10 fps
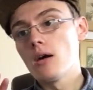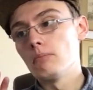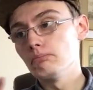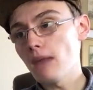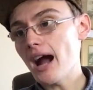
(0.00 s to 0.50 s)

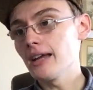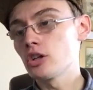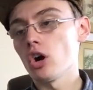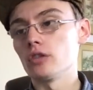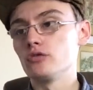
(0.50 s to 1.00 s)
My
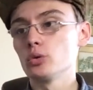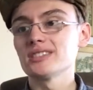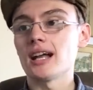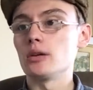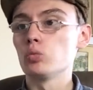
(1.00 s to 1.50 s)
god, there
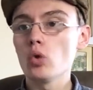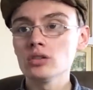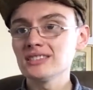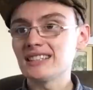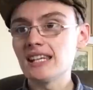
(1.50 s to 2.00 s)
was like
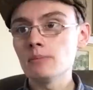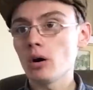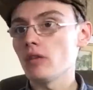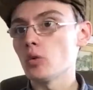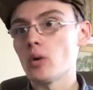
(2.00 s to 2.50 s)
one
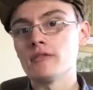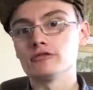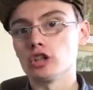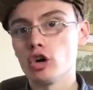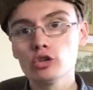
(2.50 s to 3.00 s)
teapot that went
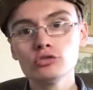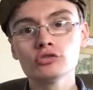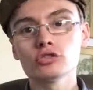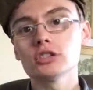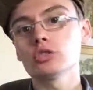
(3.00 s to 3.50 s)
for
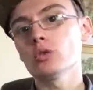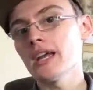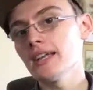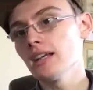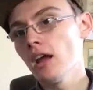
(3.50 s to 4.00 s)
100
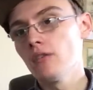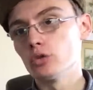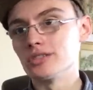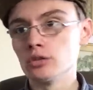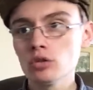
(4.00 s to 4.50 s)
quid,
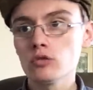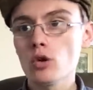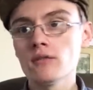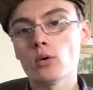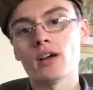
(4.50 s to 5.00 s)
there was another
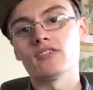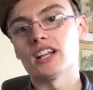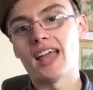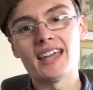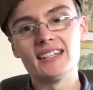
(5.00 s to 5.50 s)
one that went for
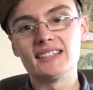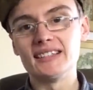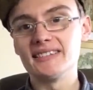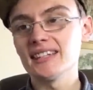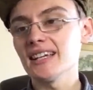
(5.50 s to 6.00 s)
like
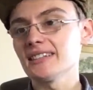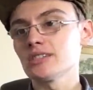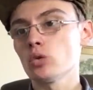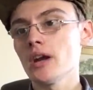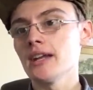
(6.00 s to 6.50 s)
86
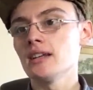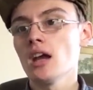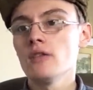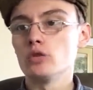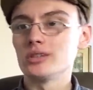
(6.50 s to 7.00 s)
quid,
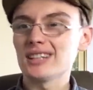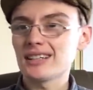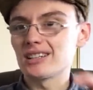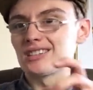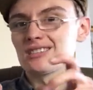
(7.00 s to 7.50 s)
there was
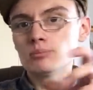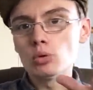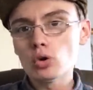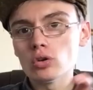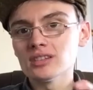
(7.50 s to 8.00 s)
like a
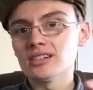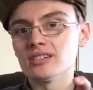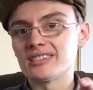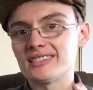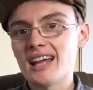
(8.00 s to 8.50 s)
small
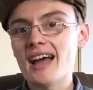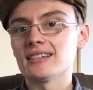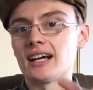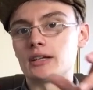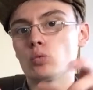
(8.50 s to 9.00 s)
little set,
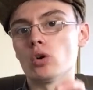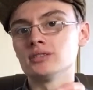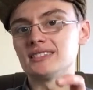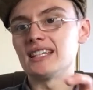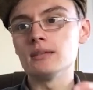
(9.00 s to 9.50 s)
like
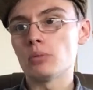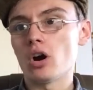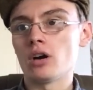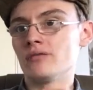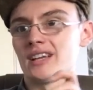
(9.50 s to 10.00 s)
one
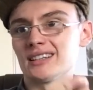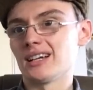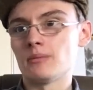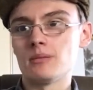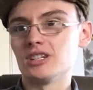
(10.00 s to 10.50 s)
teapot and then
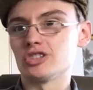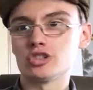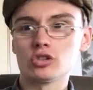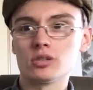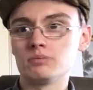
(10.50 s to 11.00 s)
like maybe a
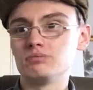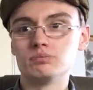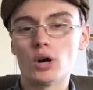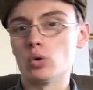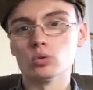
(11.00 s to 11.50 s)
sugar
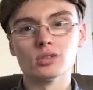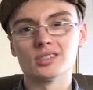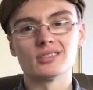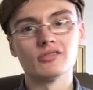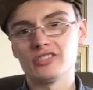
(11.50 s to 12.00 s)
bowl
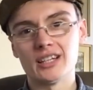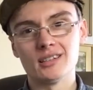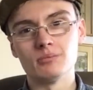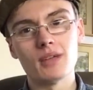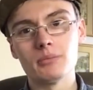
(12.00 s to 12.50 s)
or something
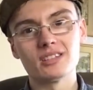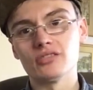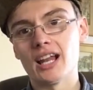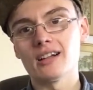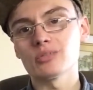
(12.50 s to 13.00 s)
and maybe
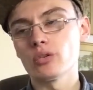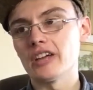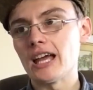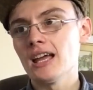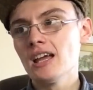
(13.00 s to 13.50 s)
something else with
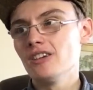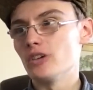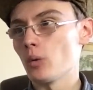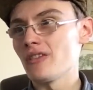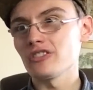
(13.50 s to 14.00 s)
it
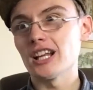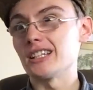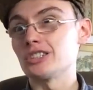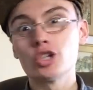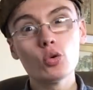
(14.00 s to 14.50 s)
that went for
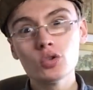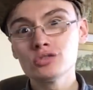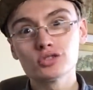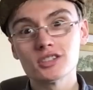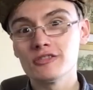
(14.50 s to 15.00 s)
like
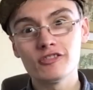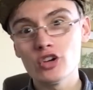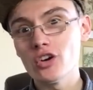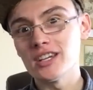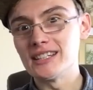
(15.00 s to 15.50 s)

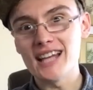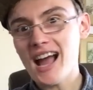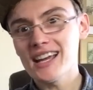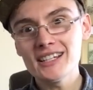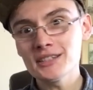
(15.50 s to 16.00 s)

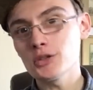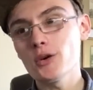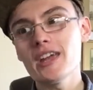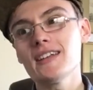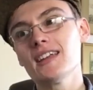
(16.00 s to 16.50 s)
239
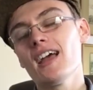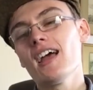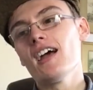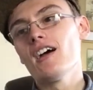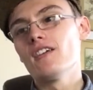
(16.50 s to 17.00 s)
quid
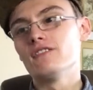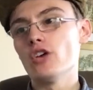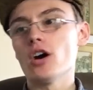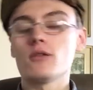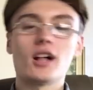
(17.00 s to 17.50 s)

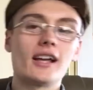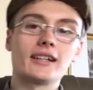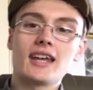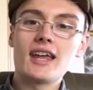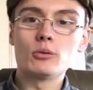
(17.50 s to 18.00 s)
but
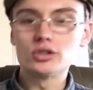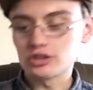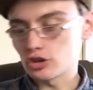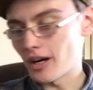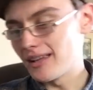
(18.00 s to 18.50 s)
like it was
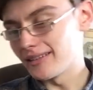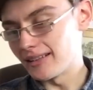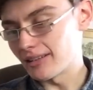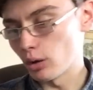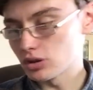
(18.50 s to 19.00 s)
crazy
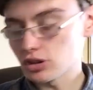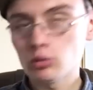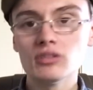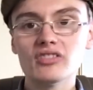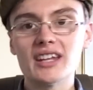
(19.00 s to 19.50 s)
so
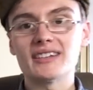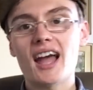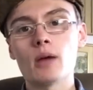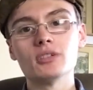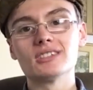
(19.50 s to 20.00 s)
some of this
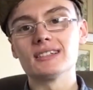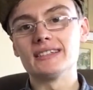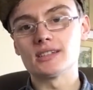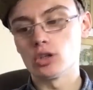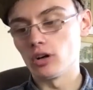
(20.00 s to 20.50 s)

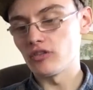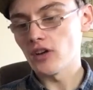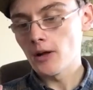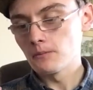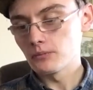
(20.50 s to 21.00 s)
Hammersley stuff
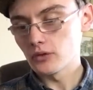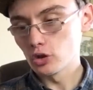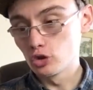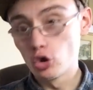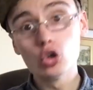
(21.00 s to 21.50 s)

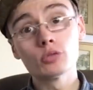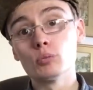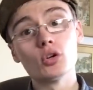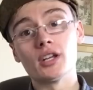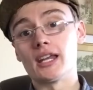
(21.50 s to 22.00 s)
good
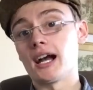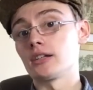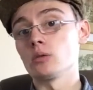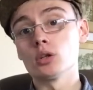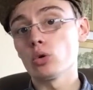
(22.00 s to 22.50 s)
money I
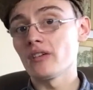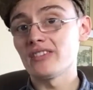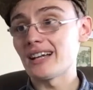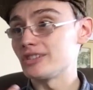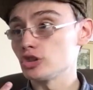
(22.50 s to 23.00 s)
don't know whether
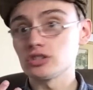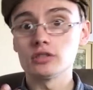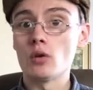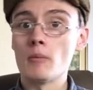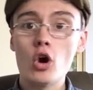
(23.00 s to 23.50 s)
that's just
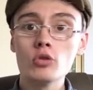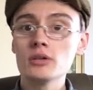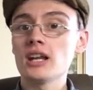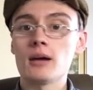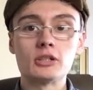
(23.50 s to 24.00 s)
at the
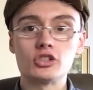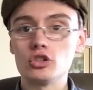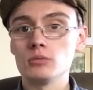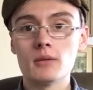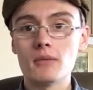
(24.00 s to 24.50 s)
moment I'm
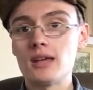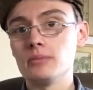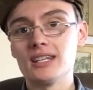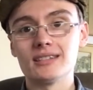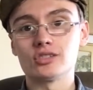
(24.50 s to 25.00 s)
assuming
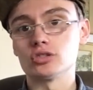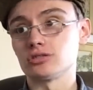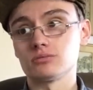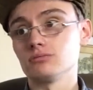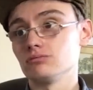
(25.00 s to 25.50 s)
maybe it's just